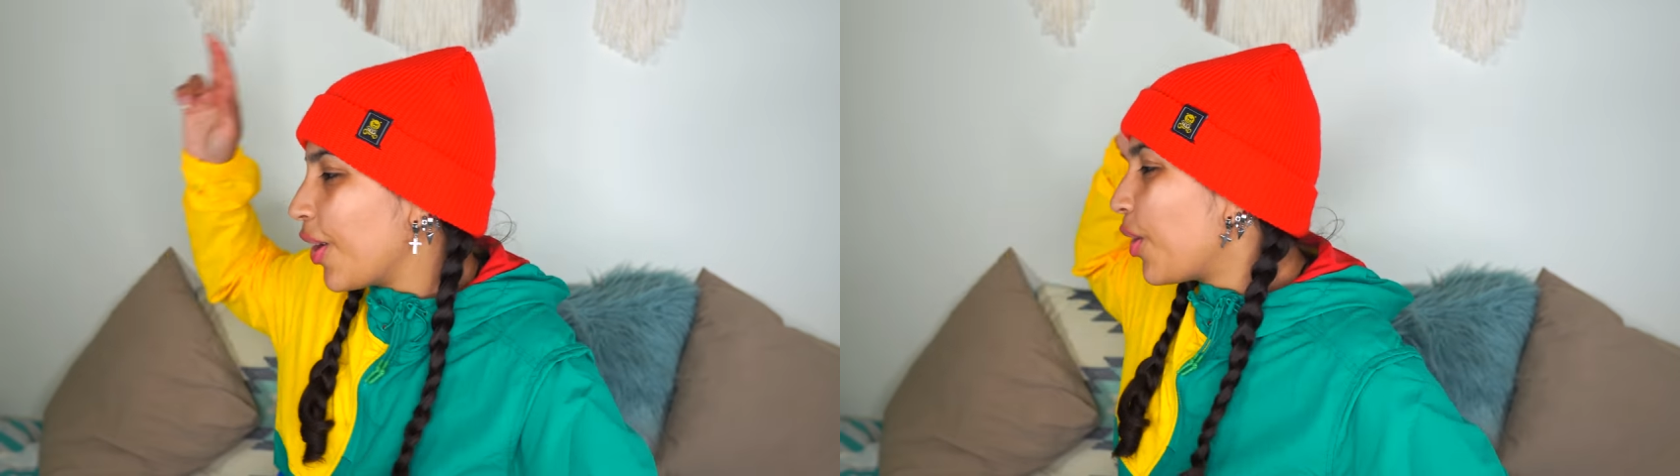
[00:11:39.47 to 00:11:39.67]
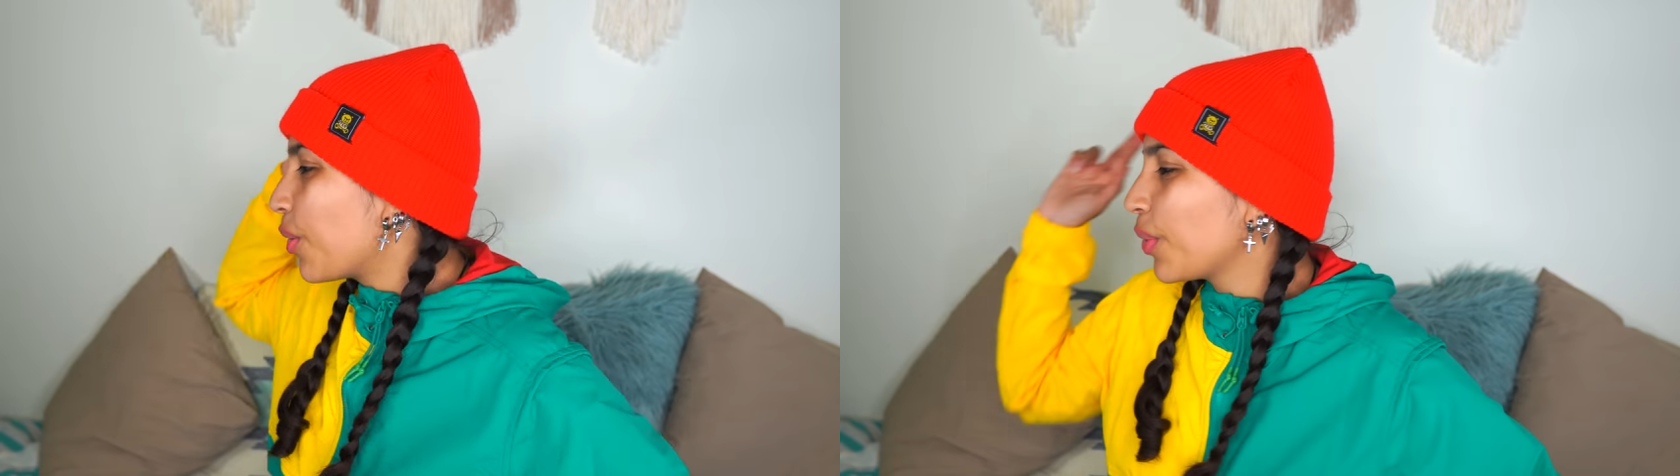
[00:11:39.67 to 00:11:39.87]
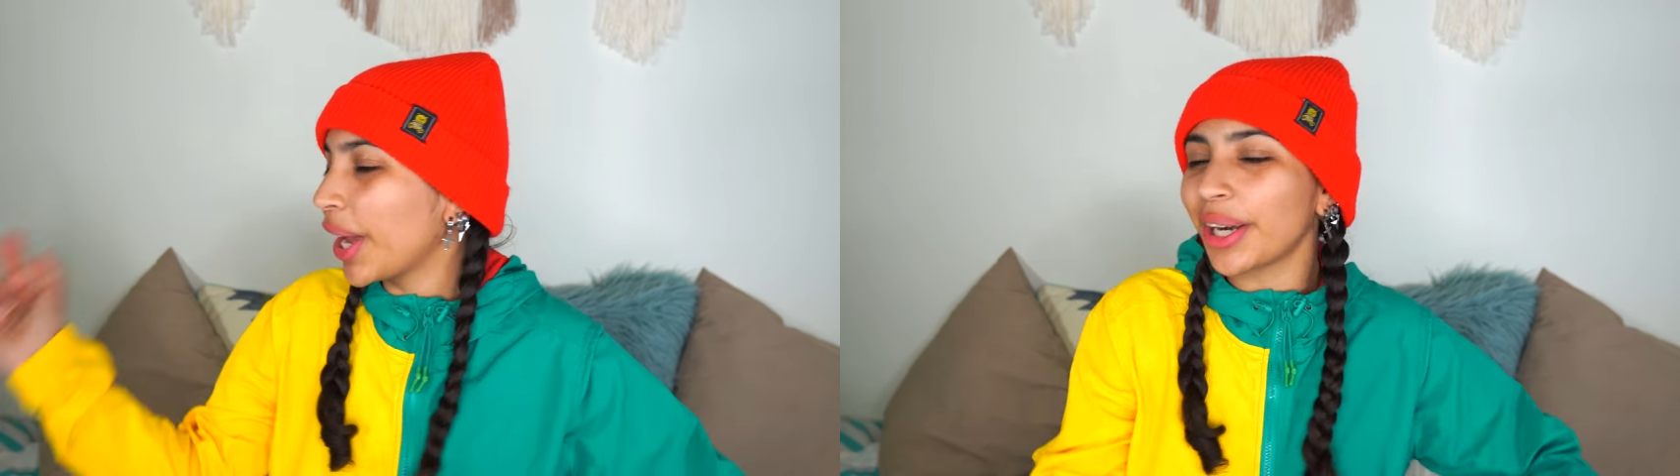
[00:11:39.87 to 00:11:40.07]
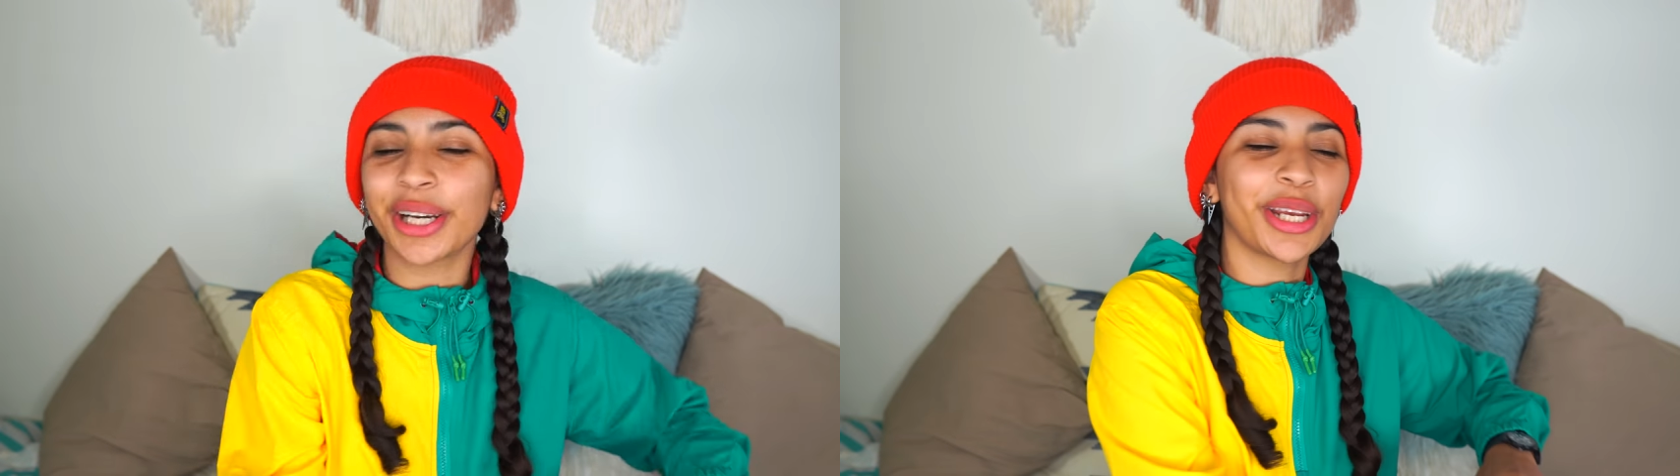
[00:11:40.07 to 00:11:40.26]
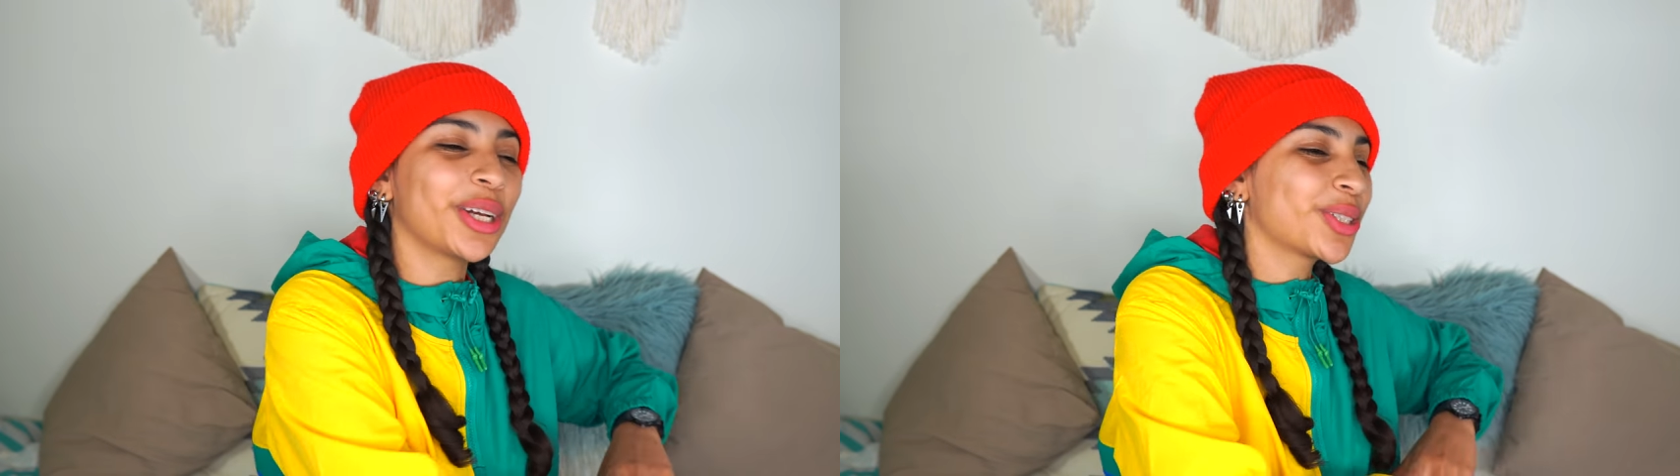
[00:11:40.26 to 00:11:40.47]
Alright
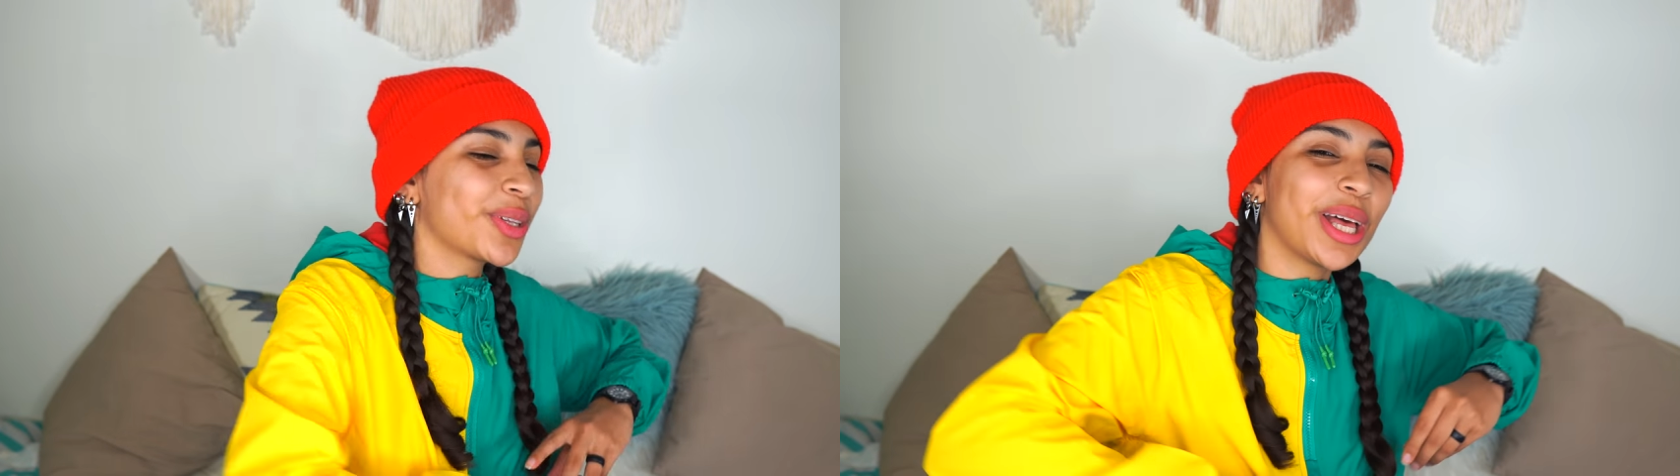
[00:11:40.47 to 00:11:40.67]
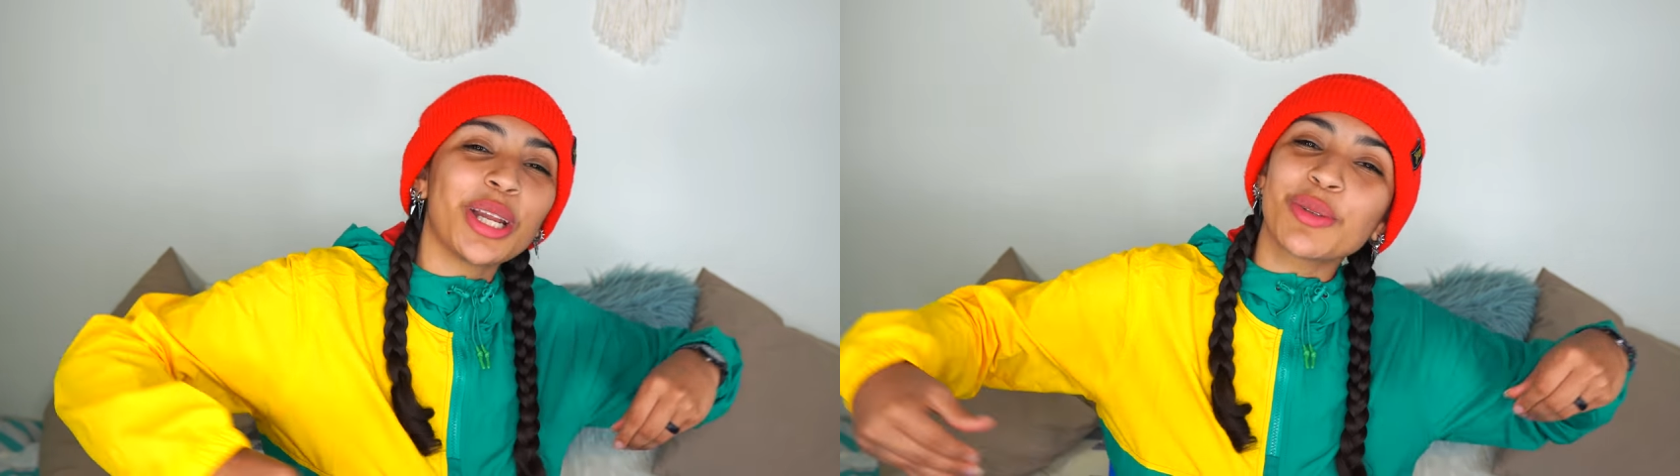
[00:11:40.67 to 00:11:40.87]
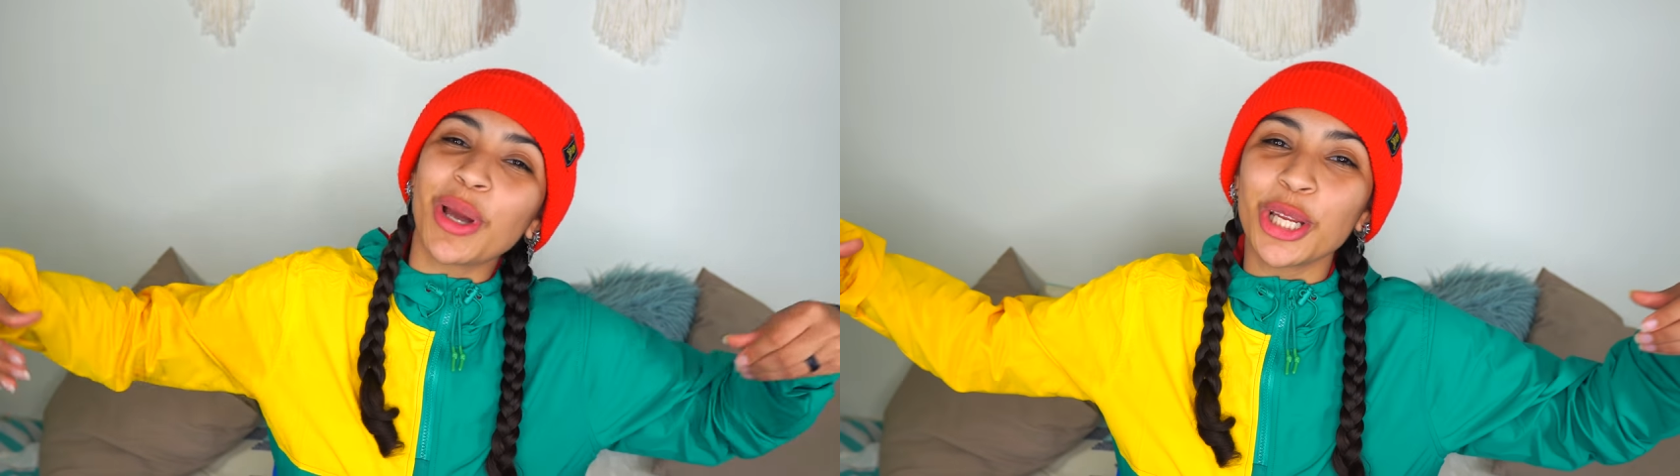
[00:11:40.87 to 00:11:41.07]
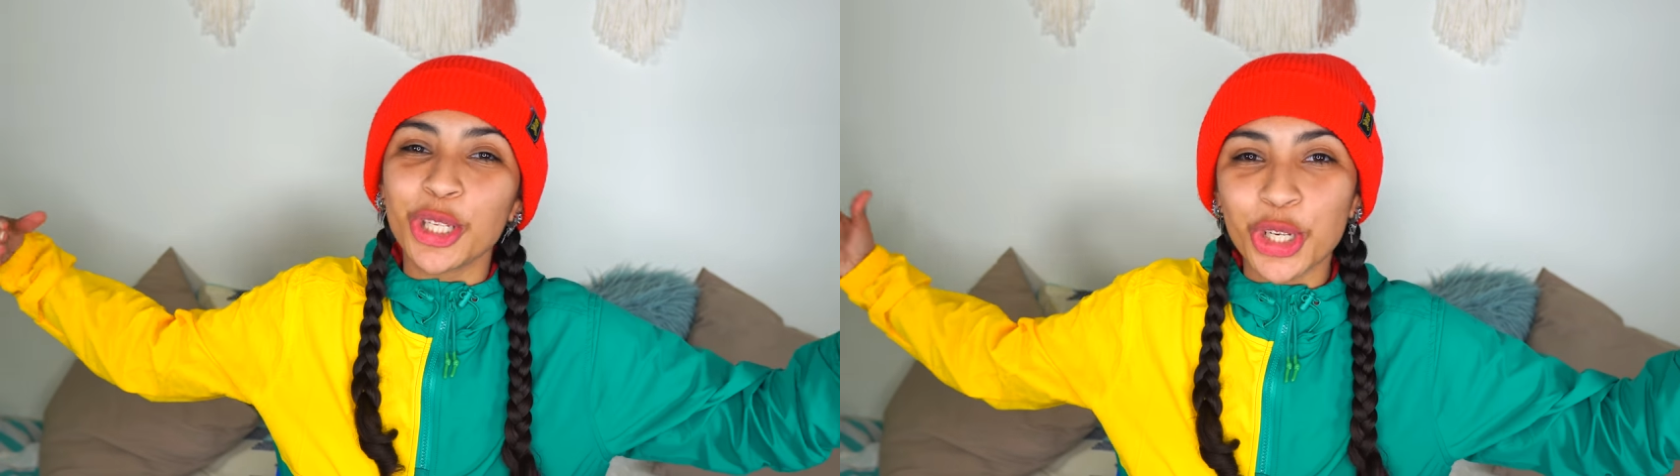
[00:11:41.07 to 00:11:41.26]
Rio, so that is my